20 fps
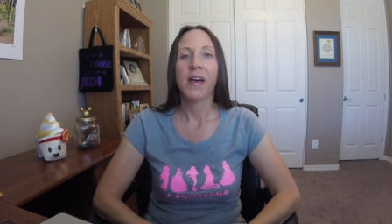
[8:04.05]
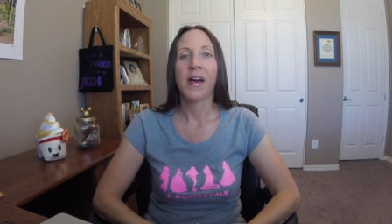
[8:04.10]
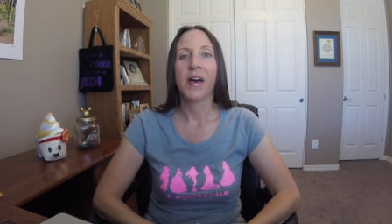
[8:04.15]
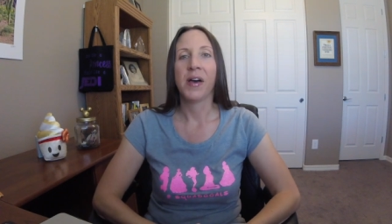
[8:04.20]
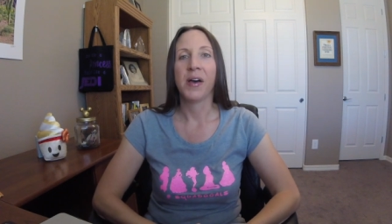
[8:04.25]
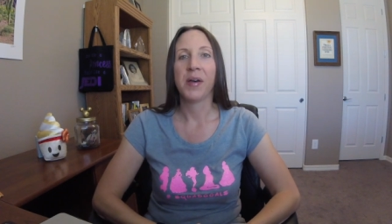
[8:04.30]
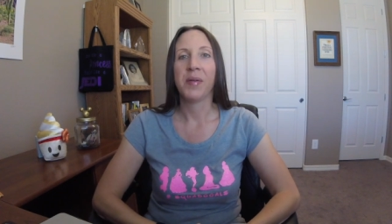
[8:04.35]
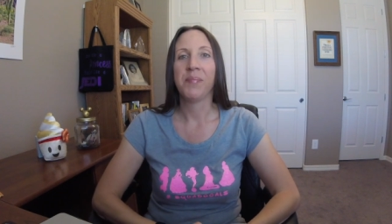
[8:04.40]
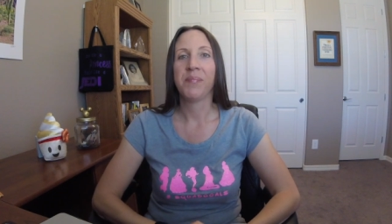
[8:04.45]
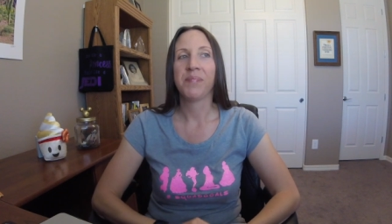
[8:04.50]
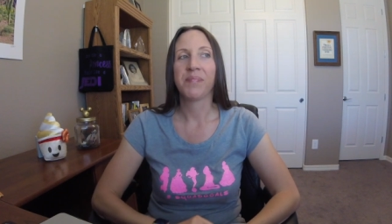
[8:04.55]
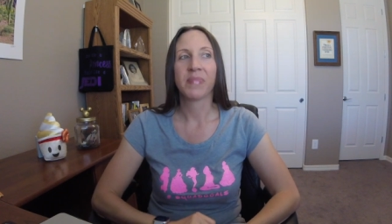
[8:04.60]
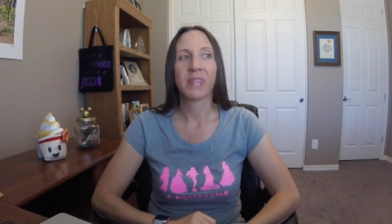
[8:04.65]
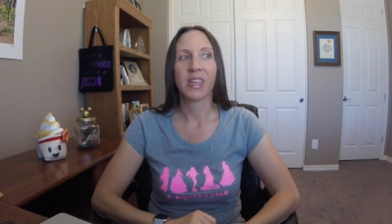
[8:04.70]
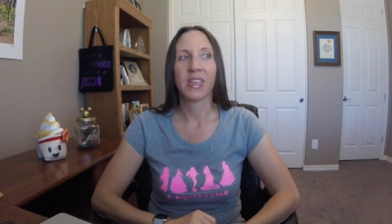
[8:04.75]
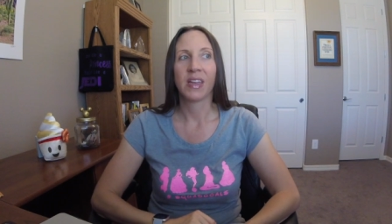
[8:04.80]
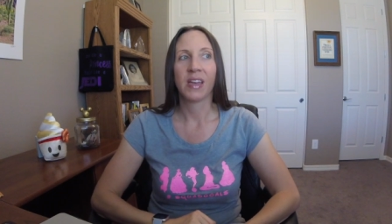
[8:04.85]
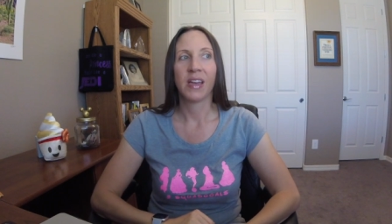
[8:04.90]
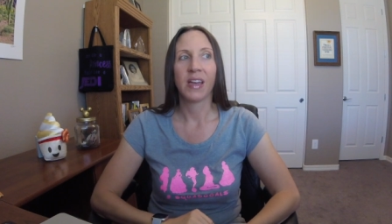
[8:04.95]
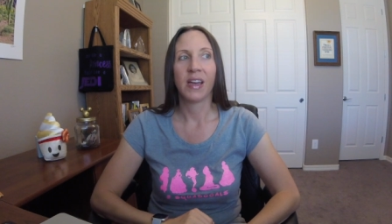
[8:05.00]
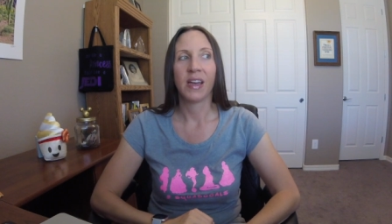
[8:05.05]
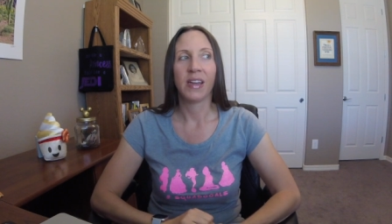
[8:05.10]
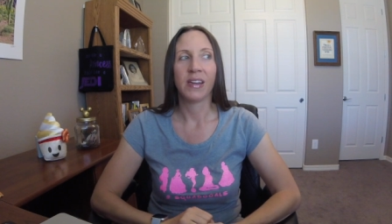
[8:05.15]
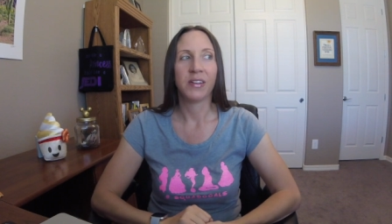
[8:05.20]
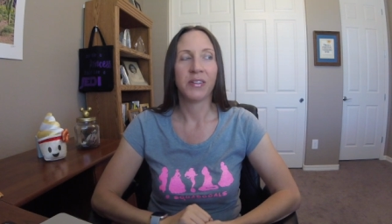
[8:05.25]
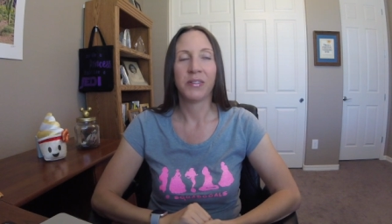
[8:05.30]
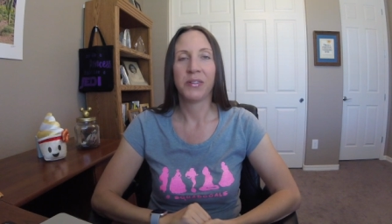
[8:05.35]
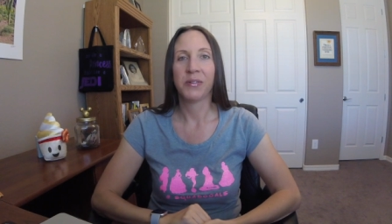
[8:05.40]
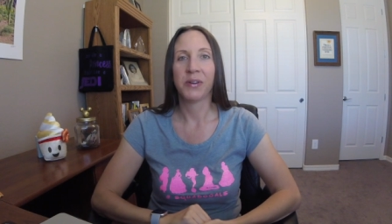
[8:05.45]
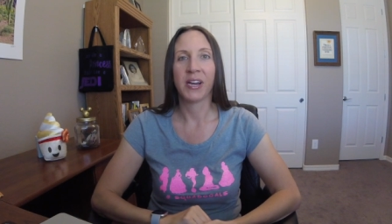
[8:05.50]
Um, I
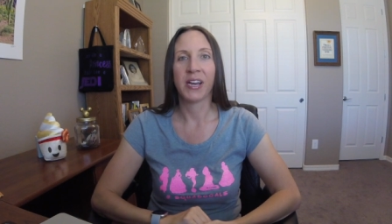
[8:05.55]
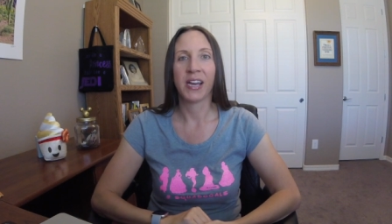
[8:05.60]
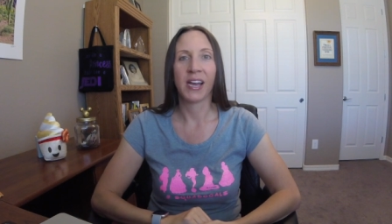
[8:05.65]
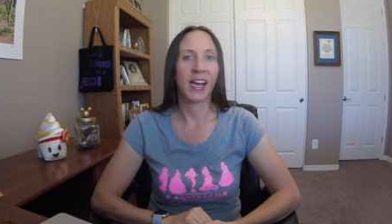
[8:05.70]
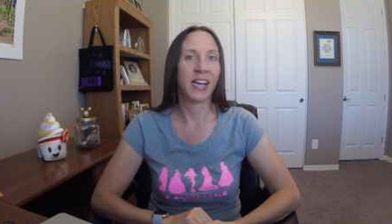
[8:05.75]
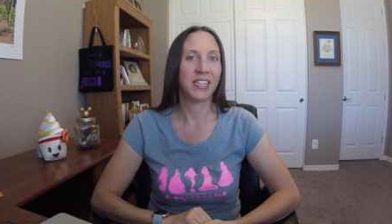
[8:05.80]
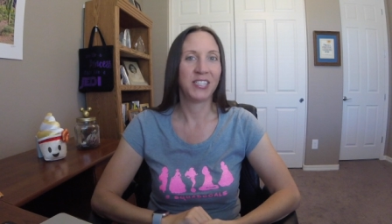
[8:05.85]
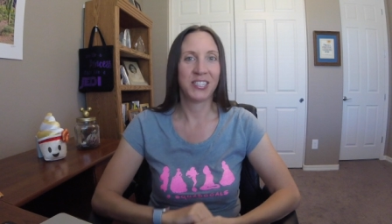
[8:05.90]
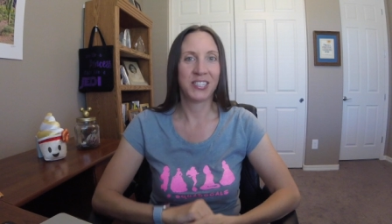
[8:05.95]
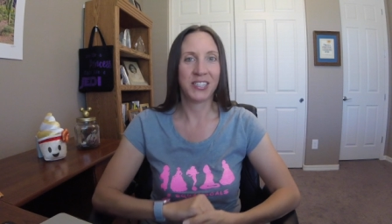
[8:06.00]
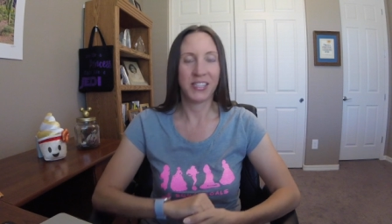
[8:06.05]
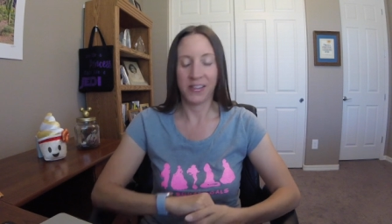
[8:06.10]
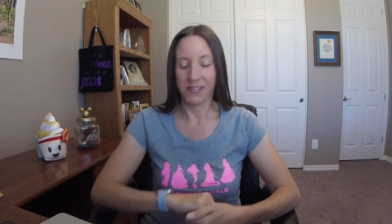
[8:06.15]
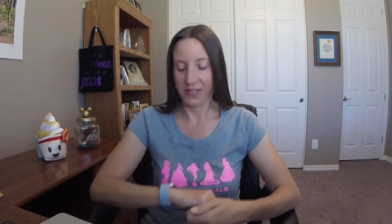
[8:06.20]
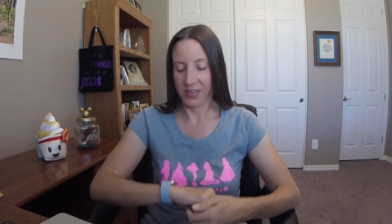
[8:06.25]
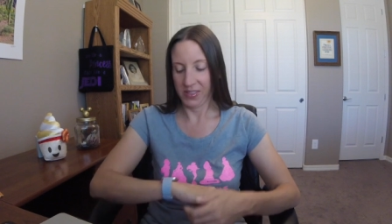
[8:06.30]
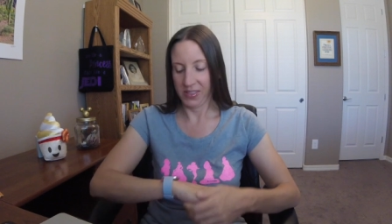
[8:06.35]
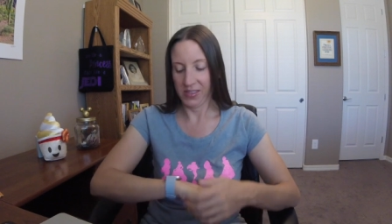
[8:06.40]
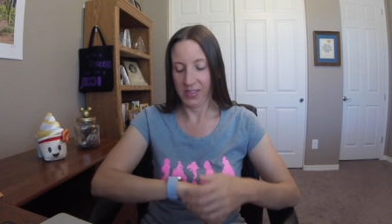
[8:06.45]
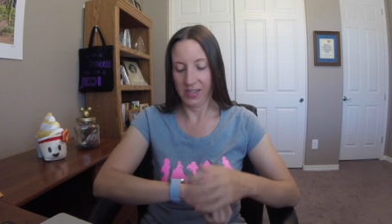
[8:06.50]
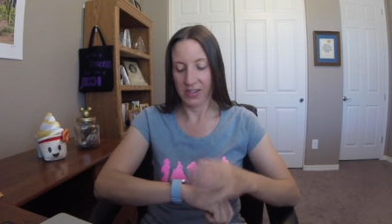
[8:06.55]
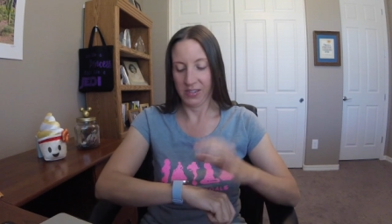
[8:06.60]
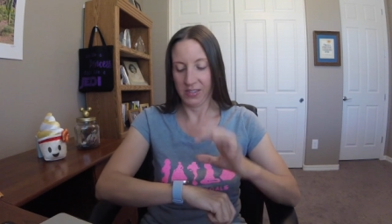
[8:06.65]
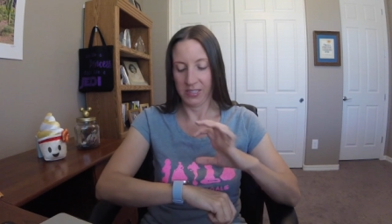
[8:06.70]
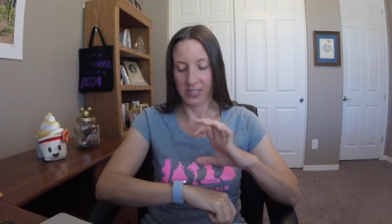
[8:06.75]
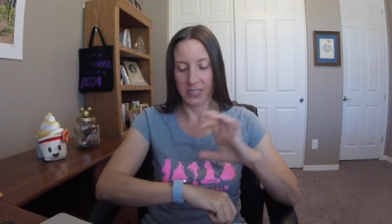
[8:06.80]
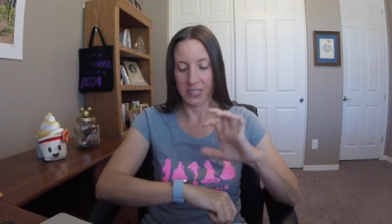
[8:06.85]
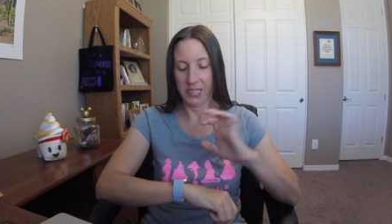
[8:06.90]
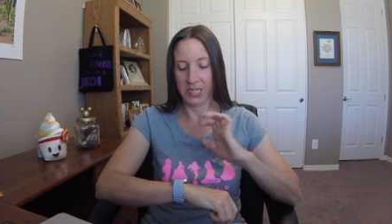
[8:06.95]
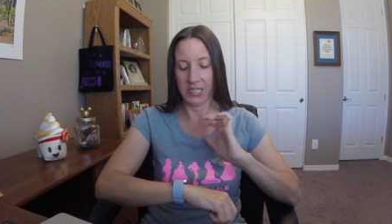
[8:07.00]
don't know why. I just love all the little
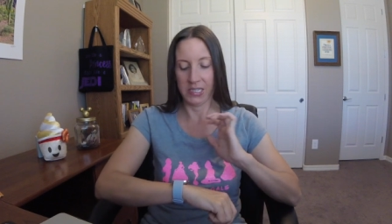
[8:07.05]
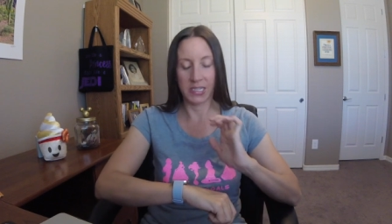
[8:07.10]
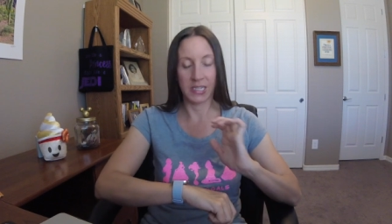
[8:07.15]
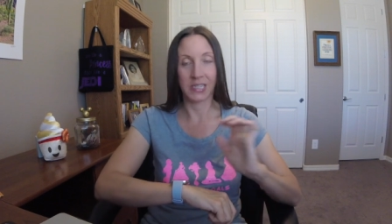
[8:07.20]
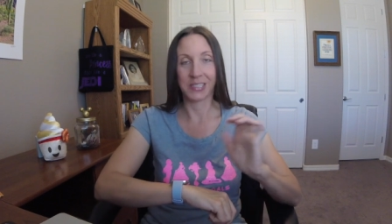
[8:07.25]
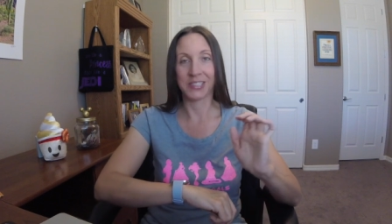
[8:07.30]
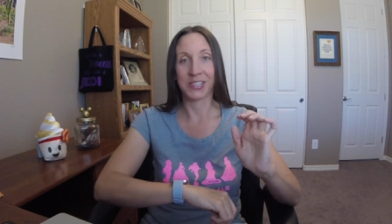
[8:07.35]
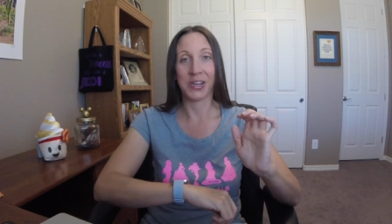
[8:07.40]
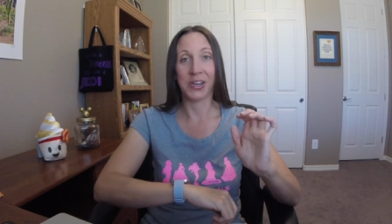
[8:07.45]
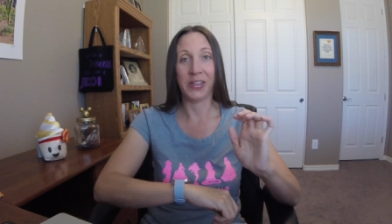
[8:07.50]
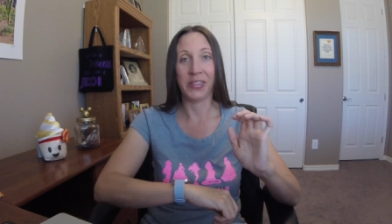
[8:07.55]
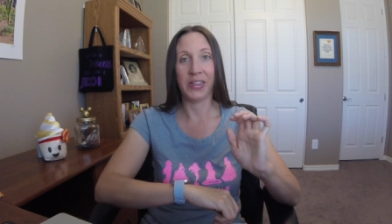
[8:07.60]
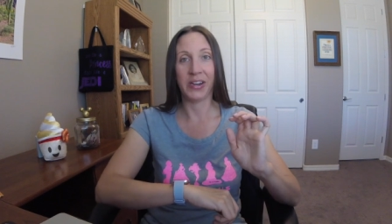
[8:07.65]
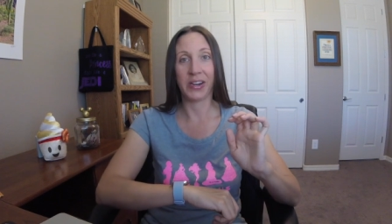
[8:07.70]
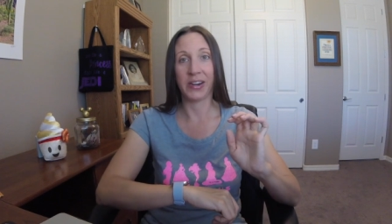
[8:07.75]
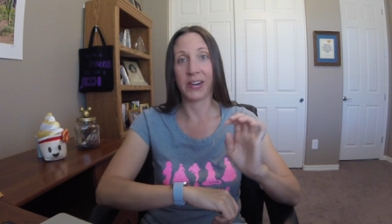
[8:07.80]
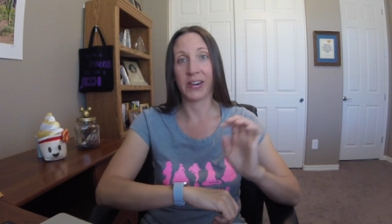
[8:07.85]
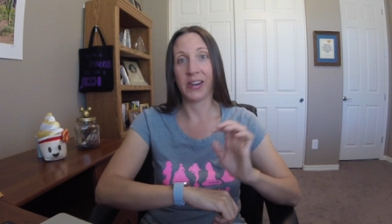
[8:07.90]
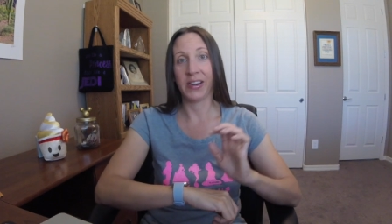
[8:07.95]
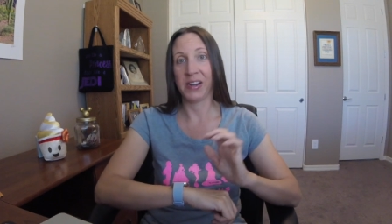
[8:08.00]
statistics on there,